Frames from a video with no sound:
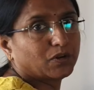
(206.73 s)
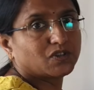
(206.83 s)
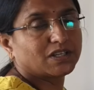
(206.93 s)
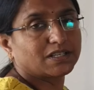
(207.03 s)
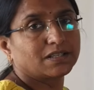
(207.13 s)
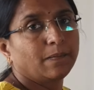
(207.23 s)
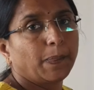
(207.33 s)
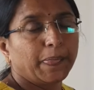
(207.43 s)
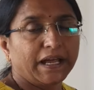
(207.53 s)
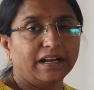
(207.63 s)
process.
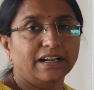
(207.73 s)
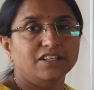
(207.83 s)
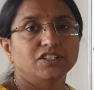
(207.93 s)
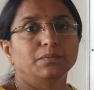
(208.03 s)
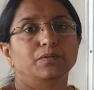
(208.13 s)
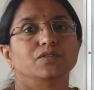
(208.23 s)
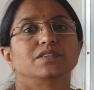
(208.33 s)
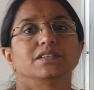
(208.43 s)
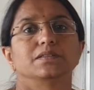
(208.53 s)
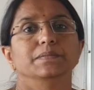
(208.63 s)
Iteration
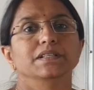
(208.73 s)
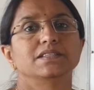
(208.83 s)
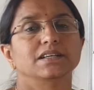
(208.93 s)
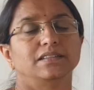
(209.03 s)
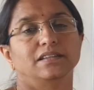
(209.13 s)
process means